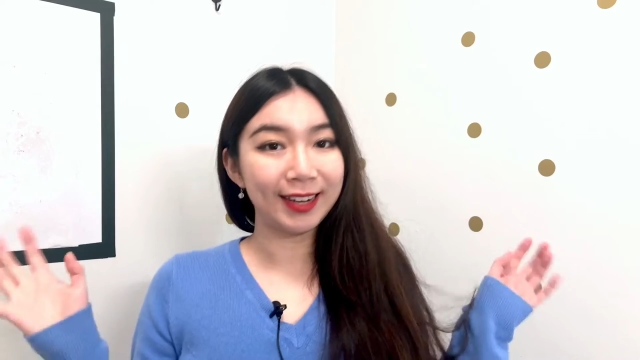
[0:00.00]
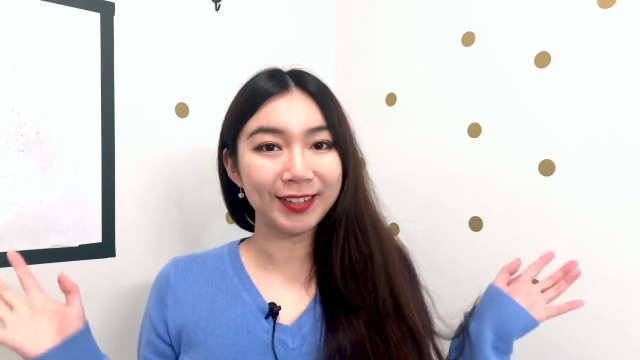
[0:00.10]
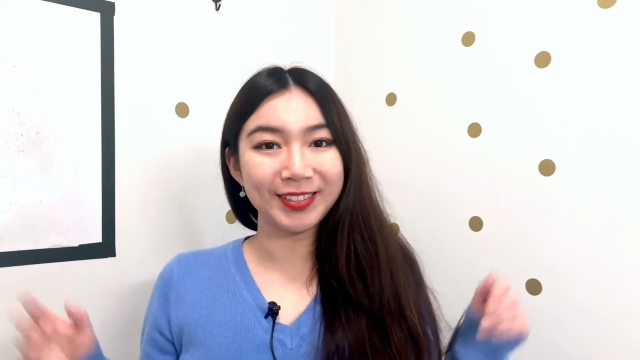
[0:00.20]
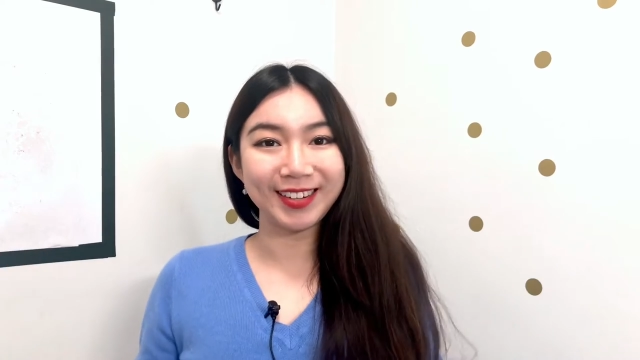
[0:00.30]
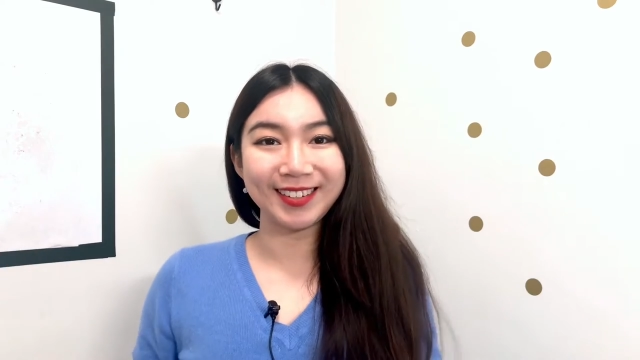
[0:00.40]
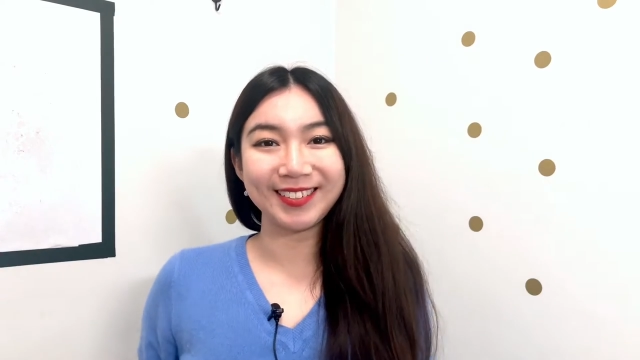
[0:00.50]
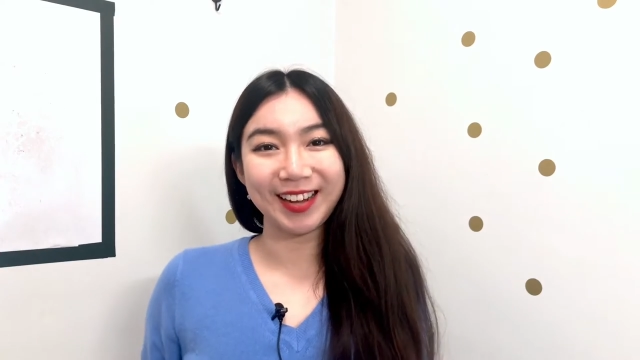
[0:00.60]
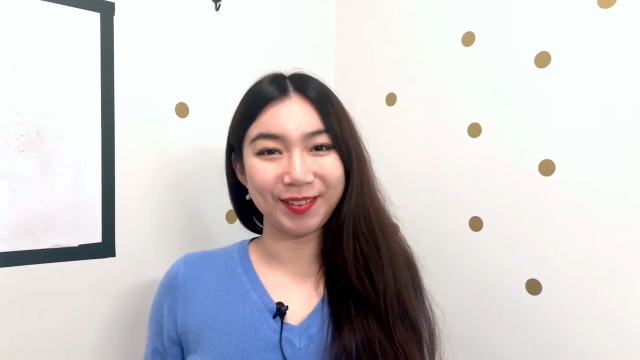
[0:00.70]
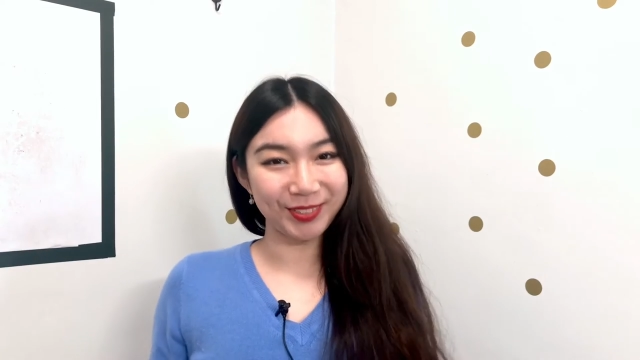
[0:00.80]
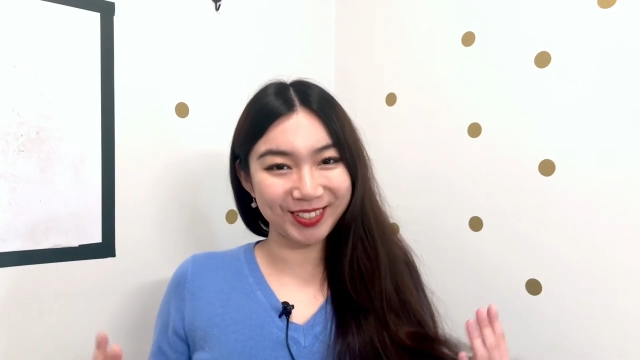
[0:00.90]
Hello there,
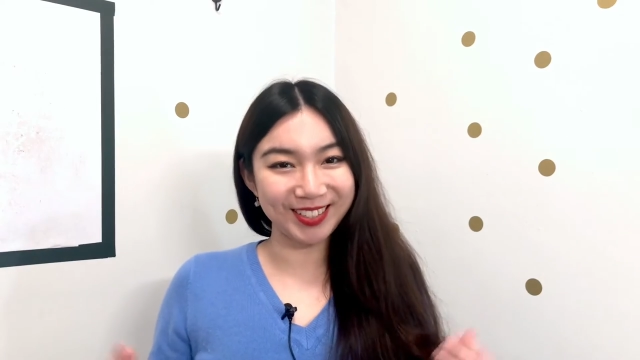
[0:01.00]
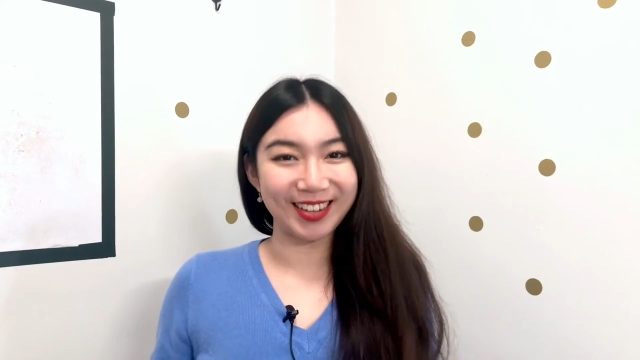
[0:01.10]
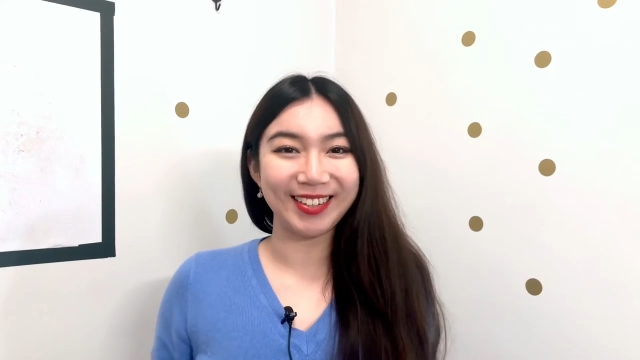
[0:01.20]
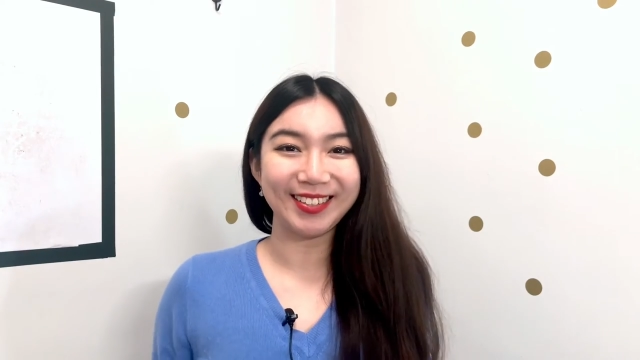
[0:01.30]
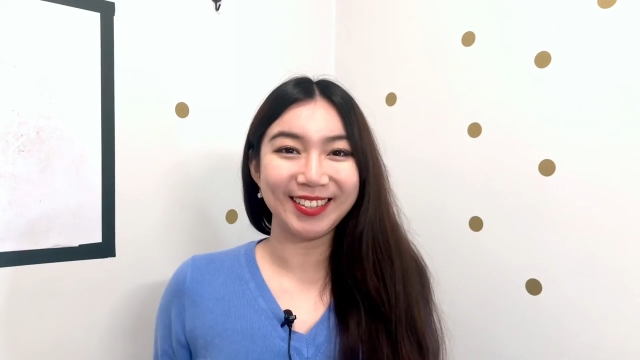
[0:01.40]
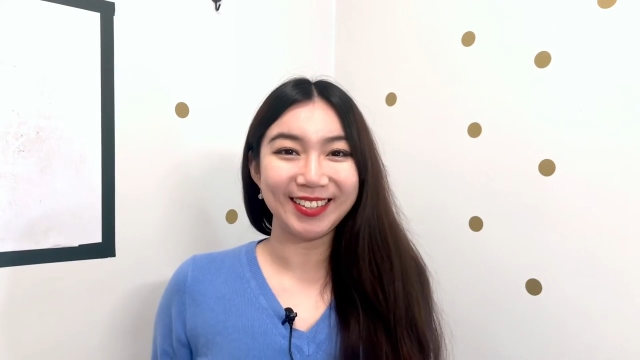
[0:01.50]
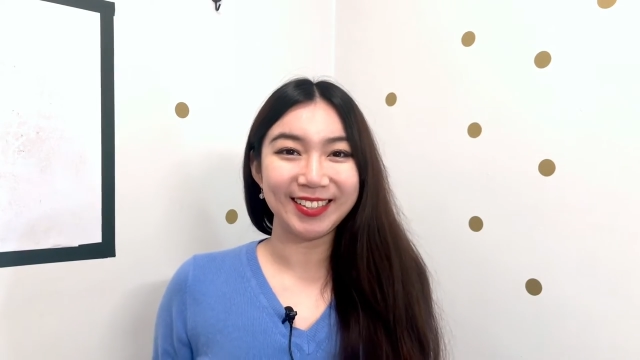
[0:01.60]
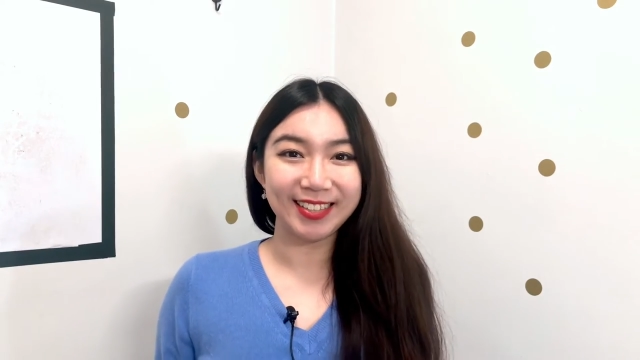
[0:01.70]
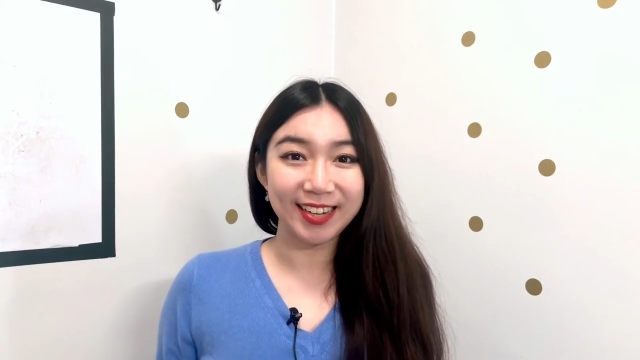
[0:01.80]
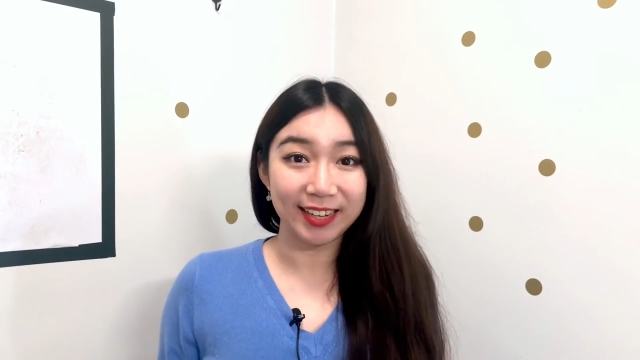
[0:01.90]
I'm Lucia.
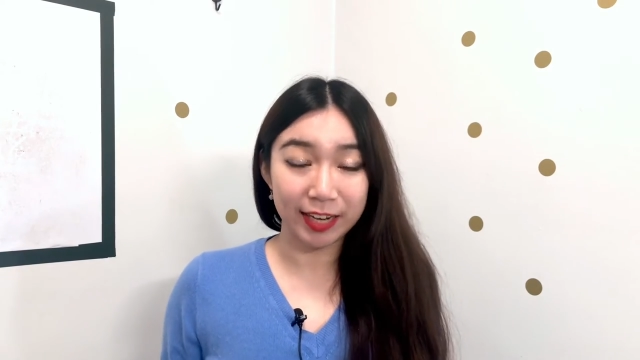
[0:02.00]
Today,